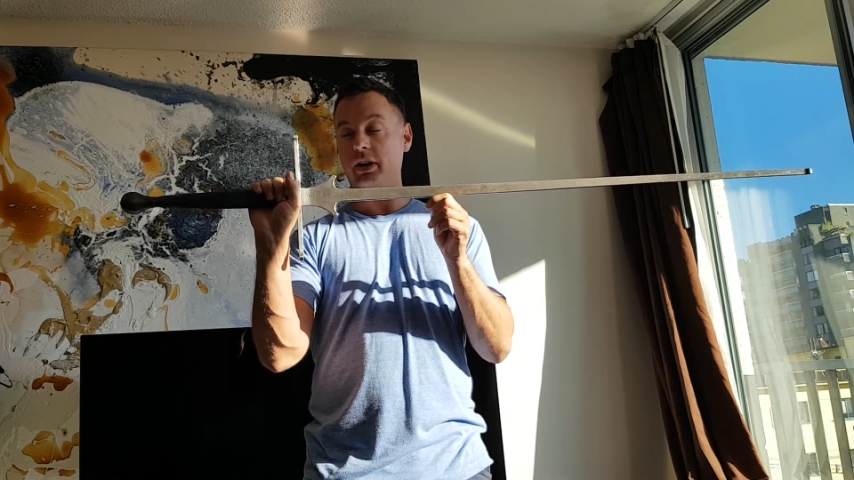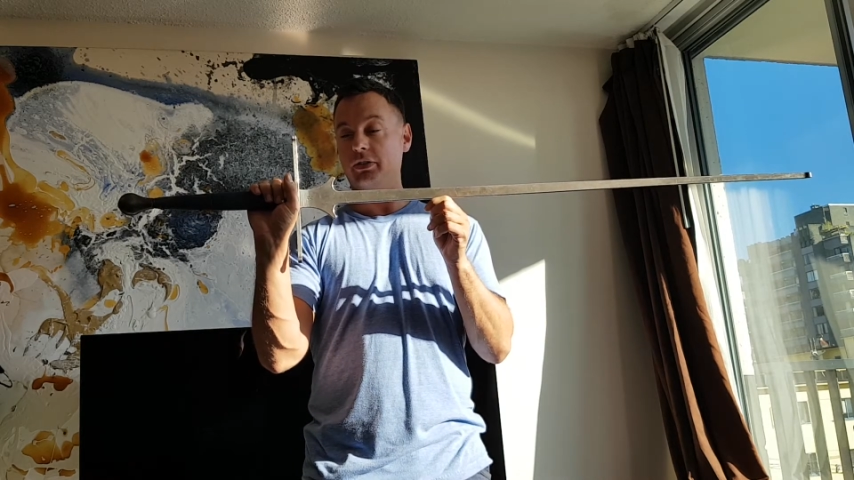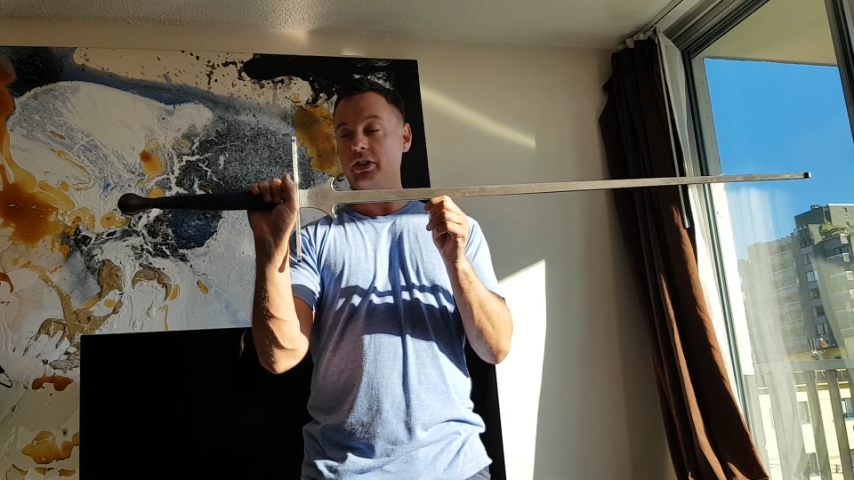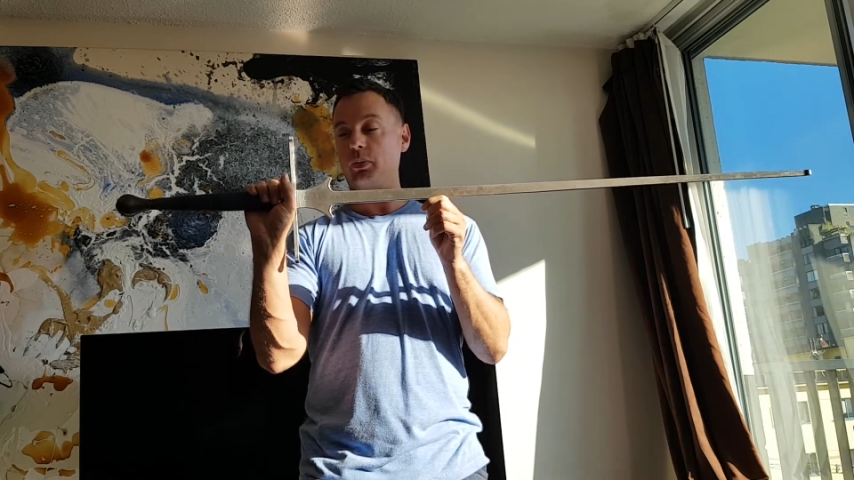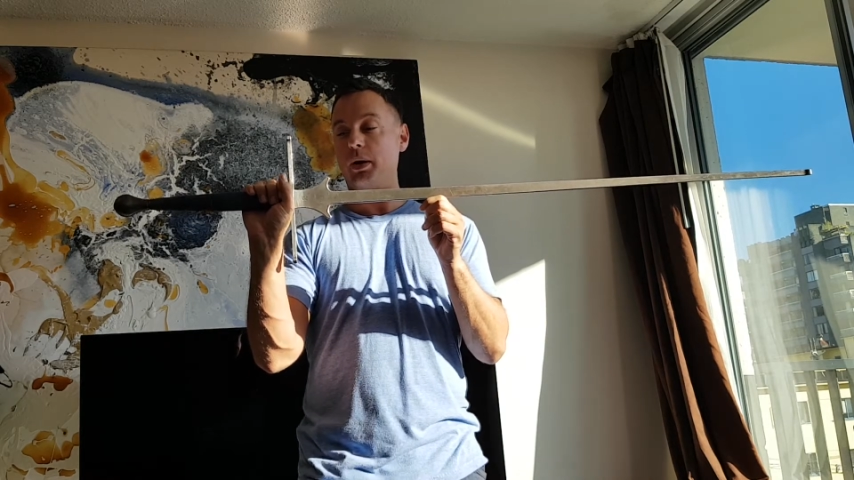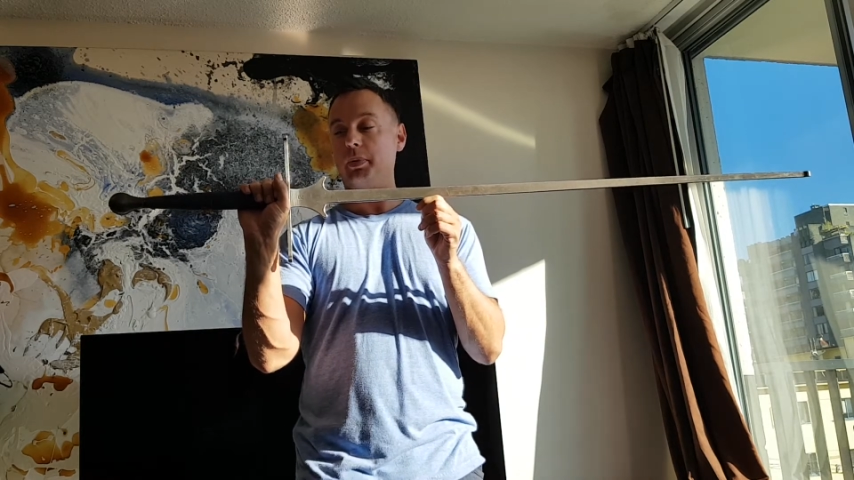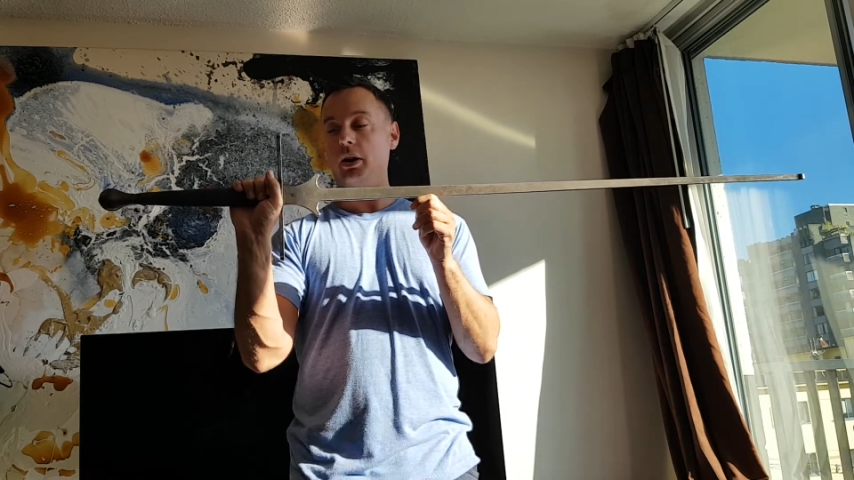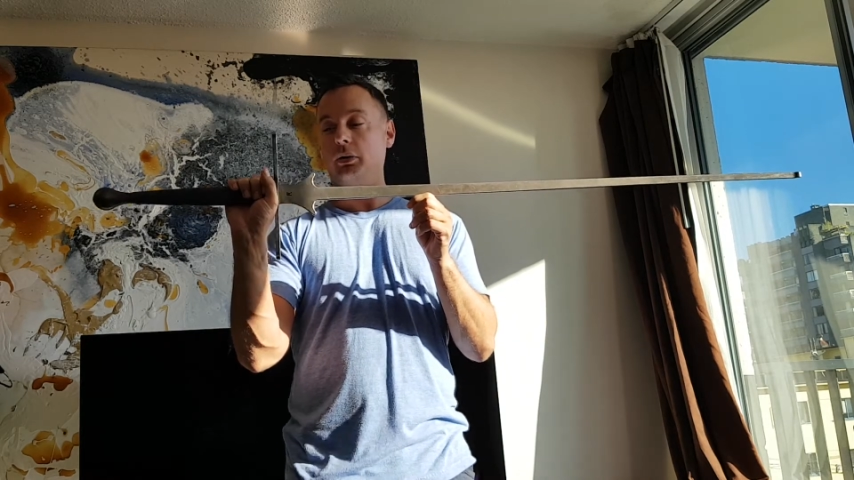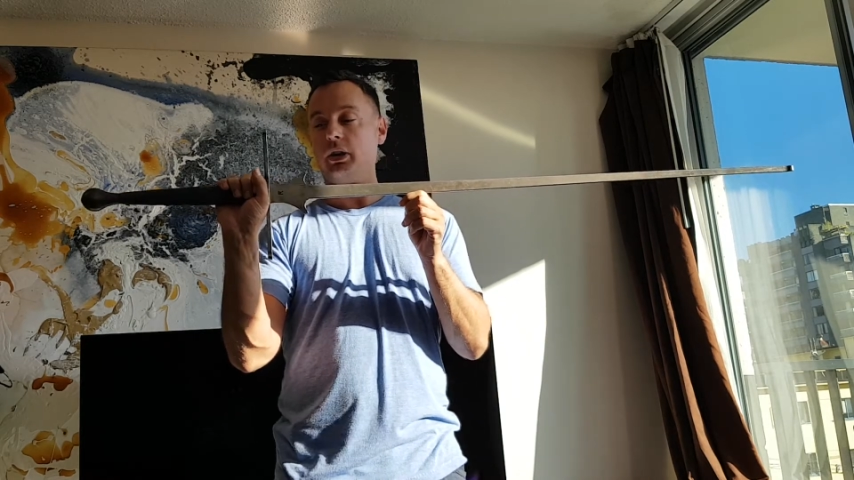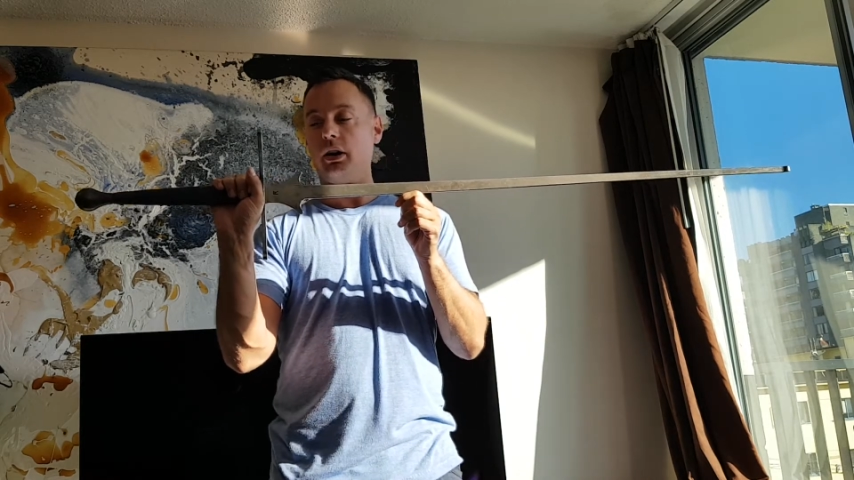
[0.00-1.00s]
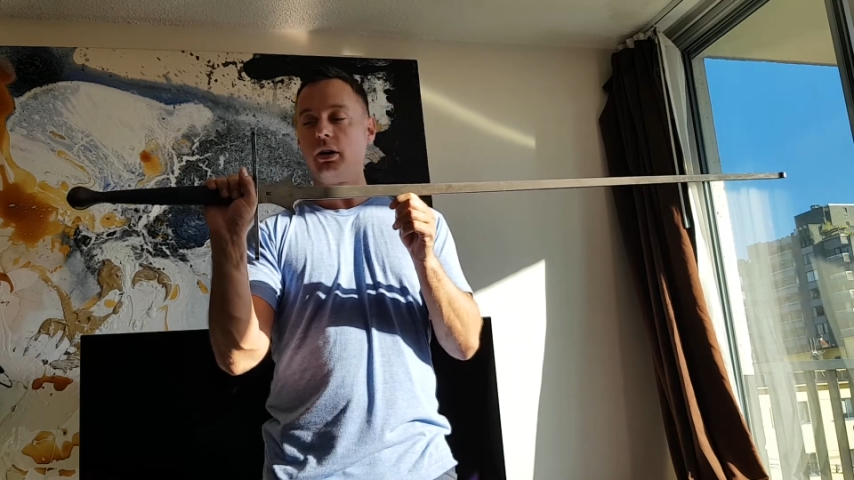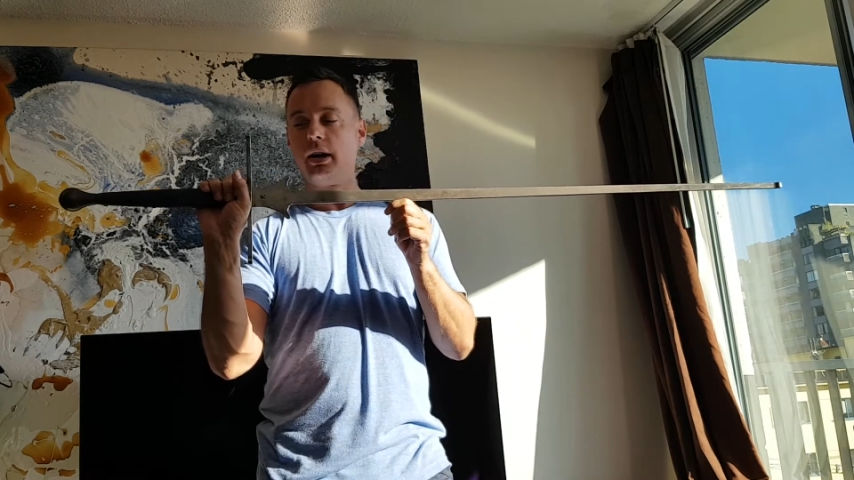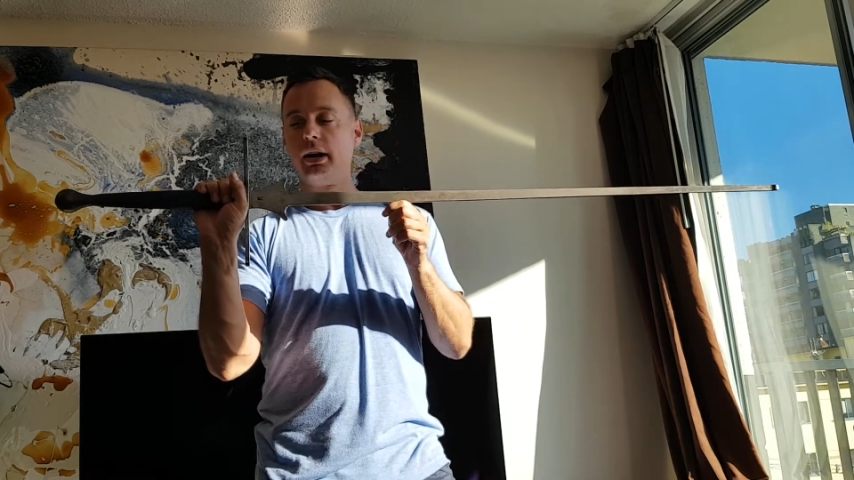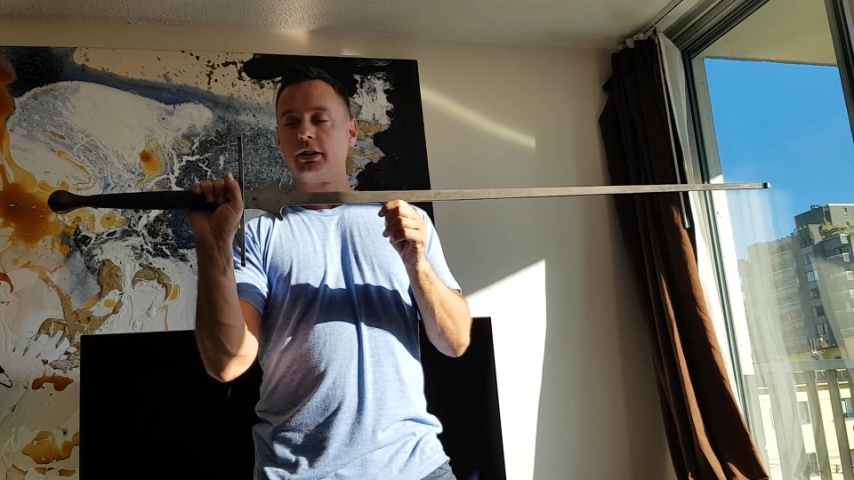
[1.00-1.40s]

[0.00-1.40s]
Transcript: of this weapon out there,